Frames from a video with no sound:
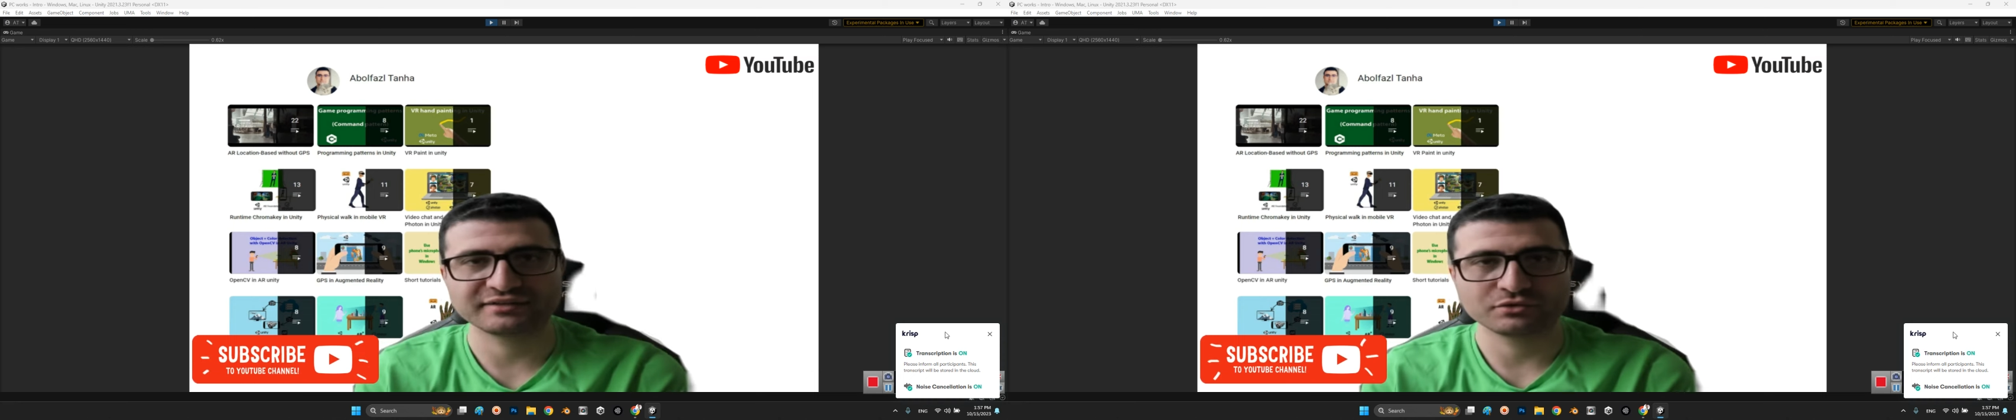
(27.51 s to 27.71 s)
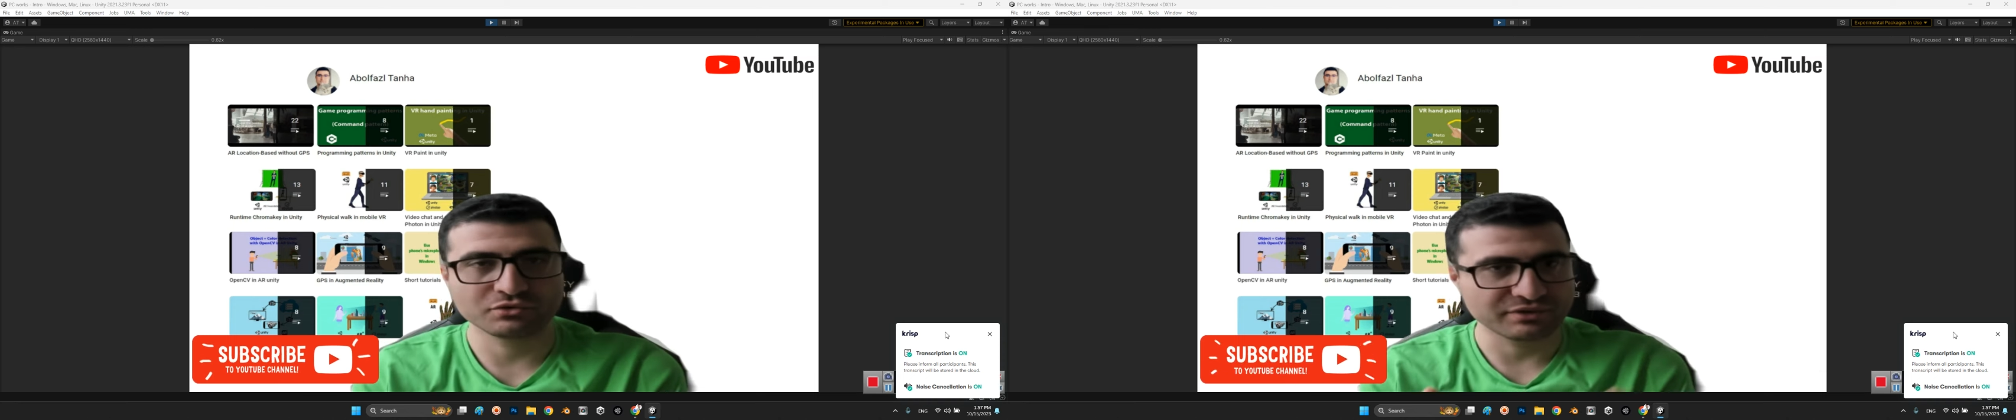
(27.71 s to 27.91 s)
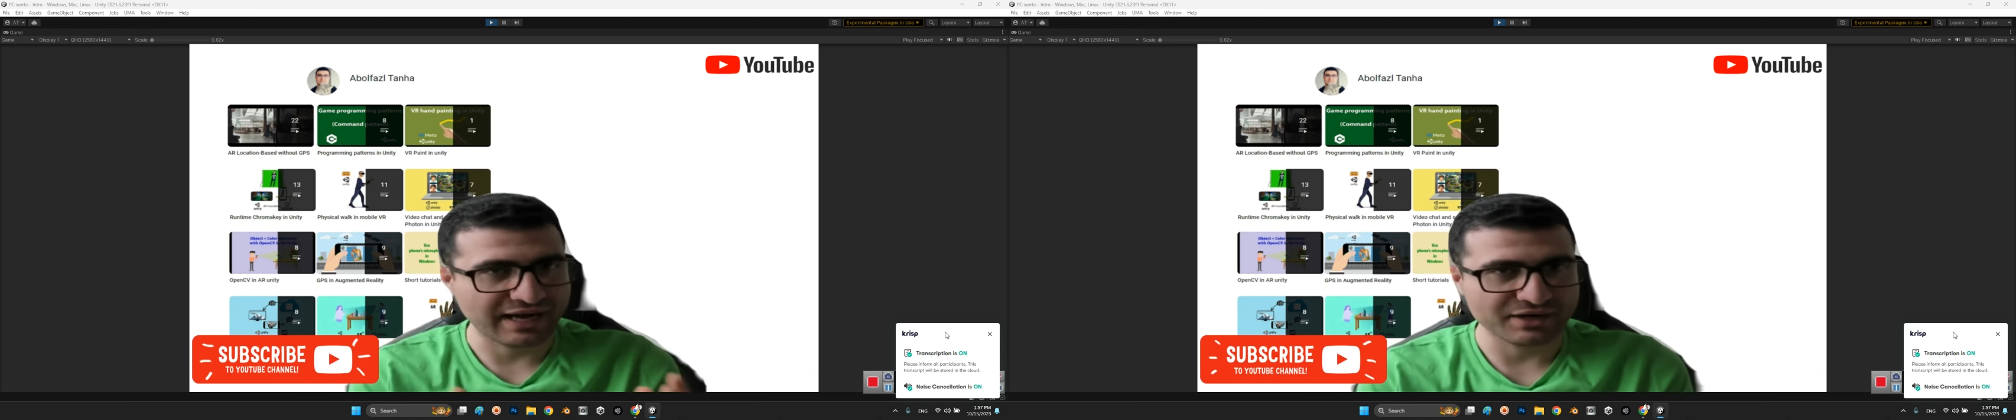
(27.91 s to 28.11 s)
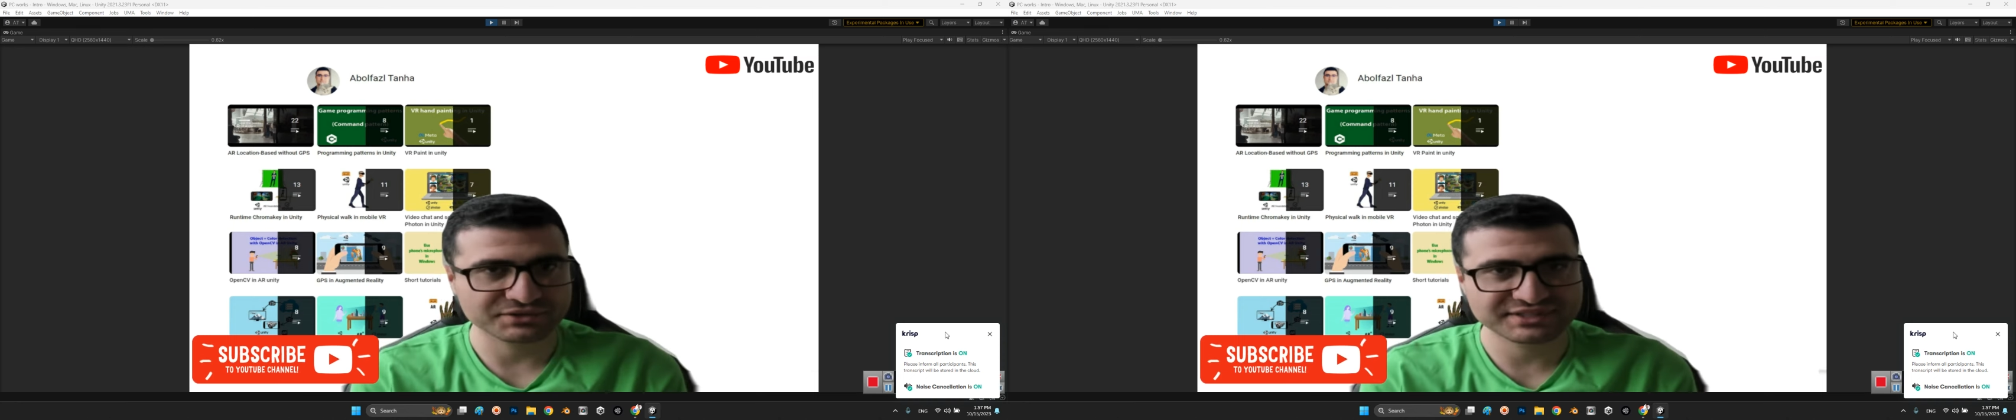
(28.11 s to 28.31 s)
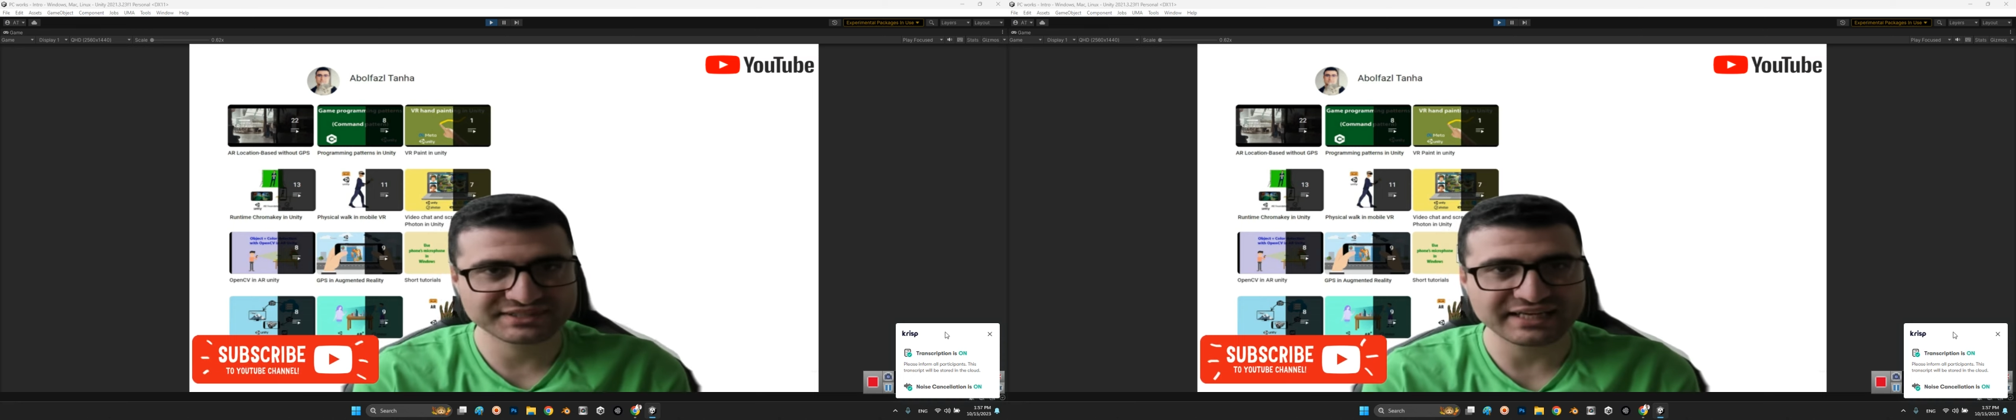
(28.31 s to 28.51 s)
or our
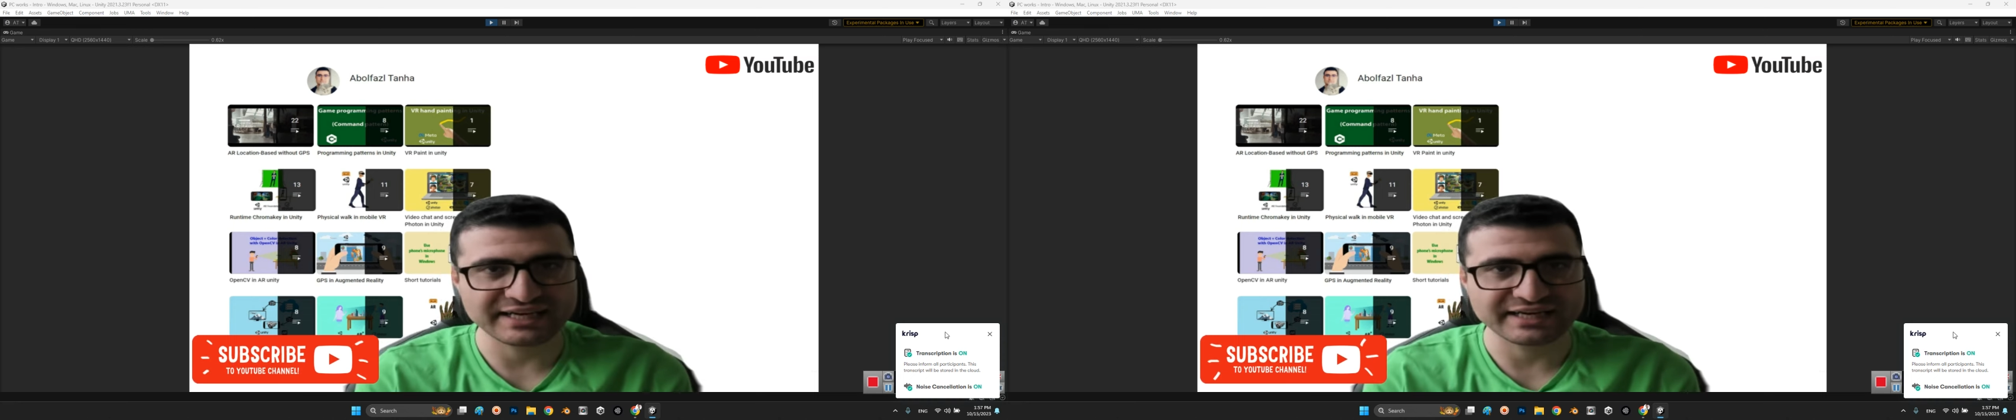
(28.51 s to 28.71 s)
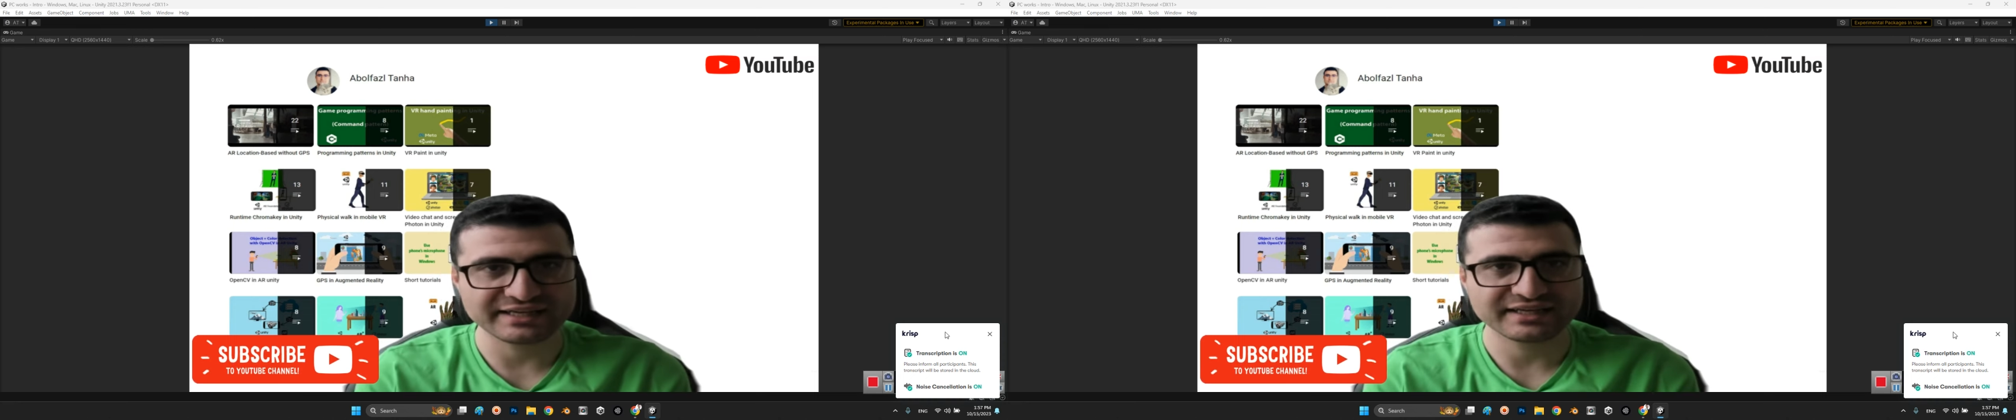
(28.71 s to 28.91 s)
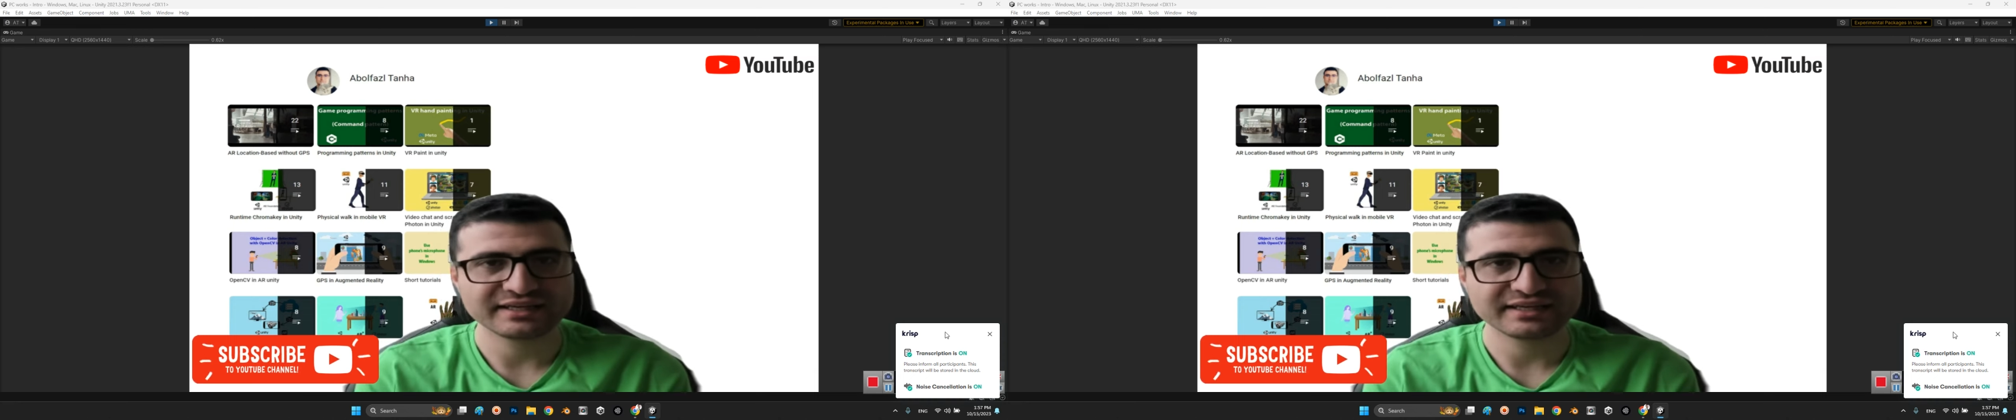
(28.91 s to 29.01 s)
scene